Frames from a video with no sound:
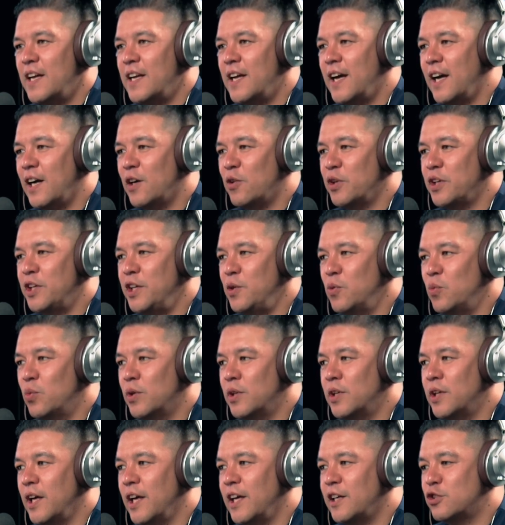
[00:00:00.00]
and how he
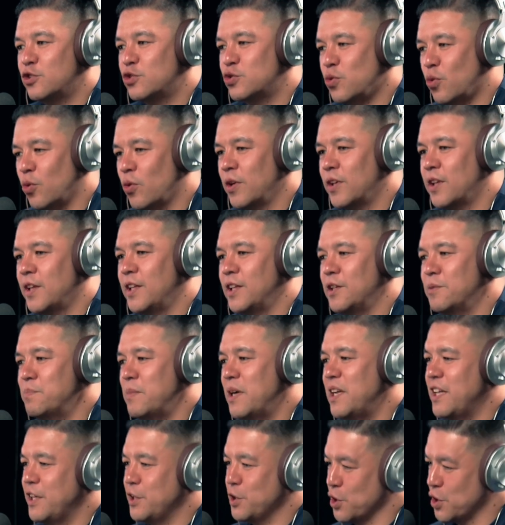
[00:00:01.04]
would exhort them
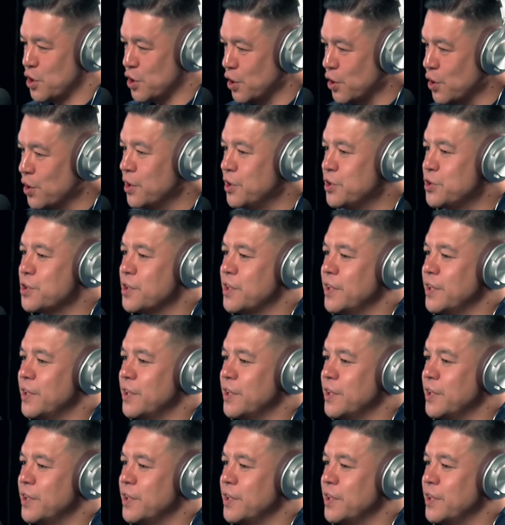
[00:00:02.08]
and encourage